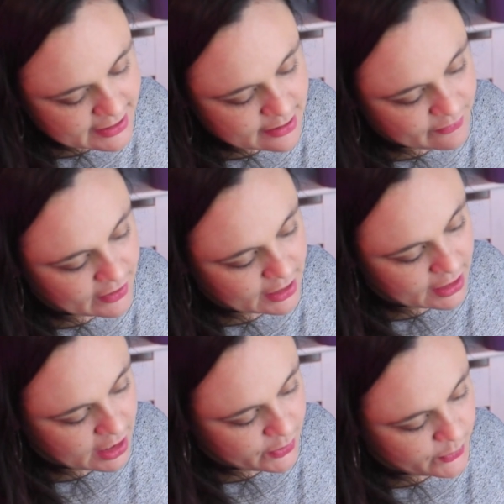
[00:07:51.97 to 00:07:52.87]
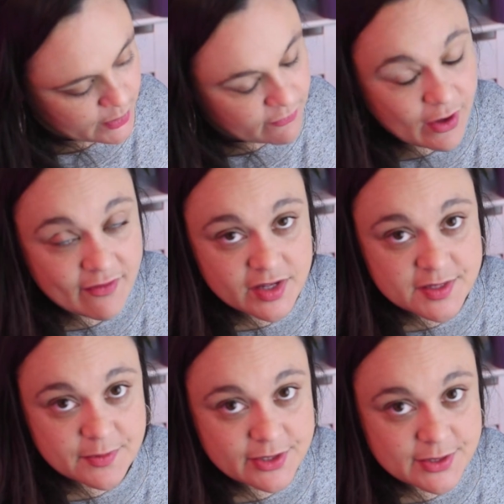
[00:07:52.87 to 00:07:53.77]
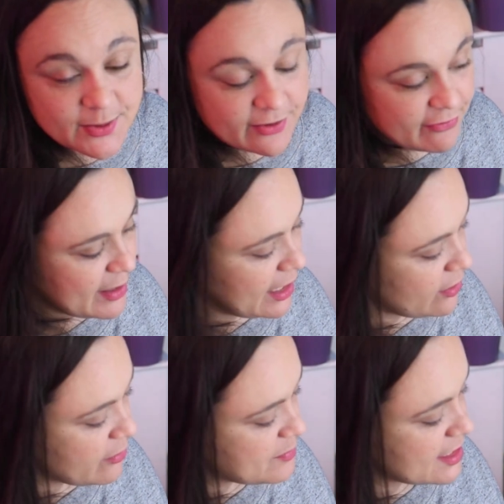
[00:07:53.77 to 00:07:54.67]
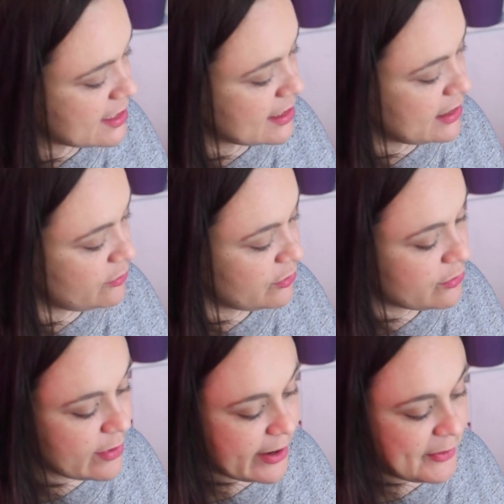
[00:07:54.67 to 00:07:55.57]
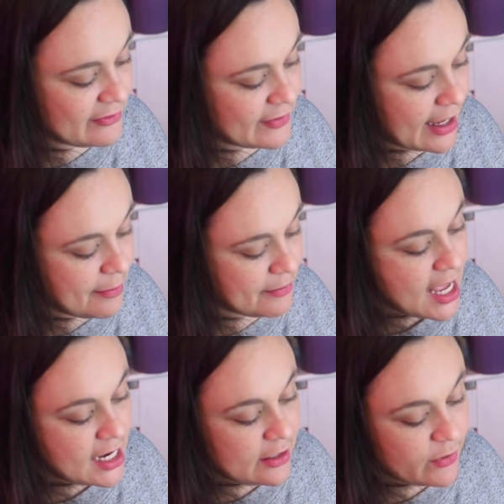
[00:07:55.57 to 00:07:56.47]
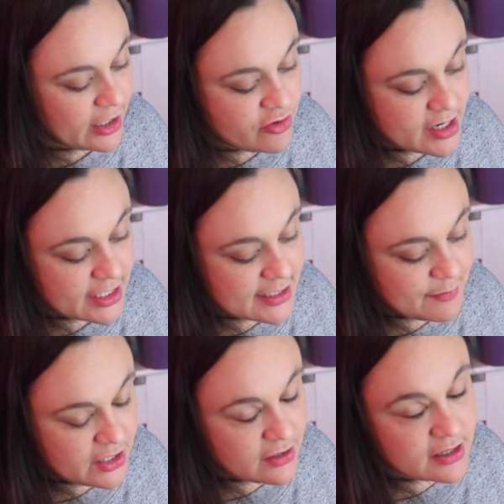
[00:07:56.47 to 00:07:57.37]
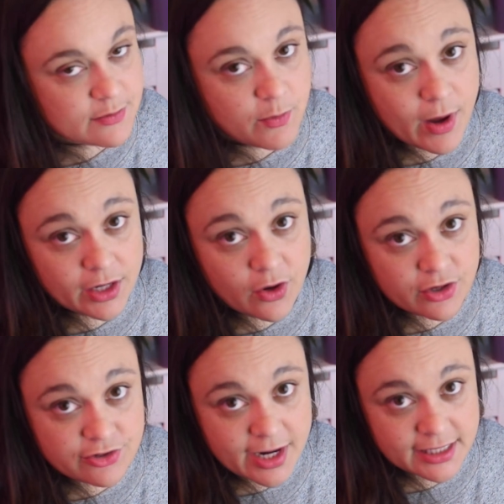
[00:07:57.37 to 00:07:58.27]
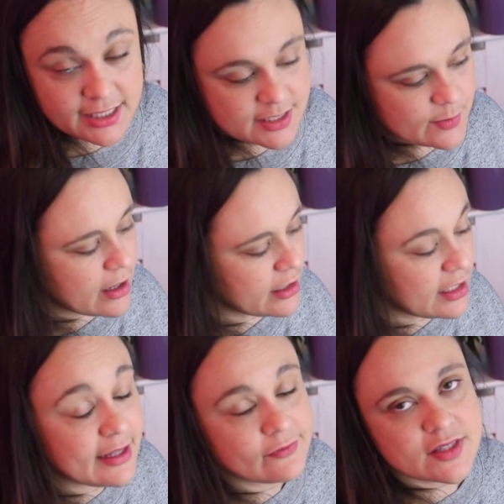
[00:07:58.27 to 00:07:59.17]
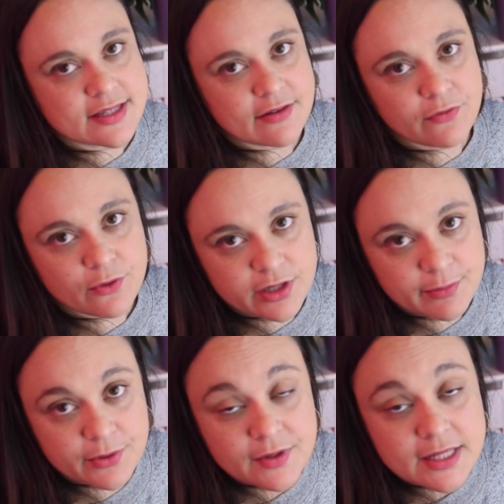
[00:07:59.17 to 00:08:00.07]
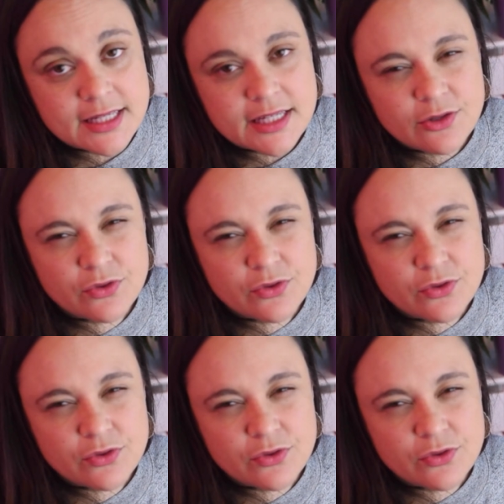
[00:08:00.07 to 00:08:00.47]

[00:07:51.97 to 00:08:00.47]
something new, if you have experience with Phalaenopsis and you do well with them, and you want to try a species, why not try this one if it's affordable? You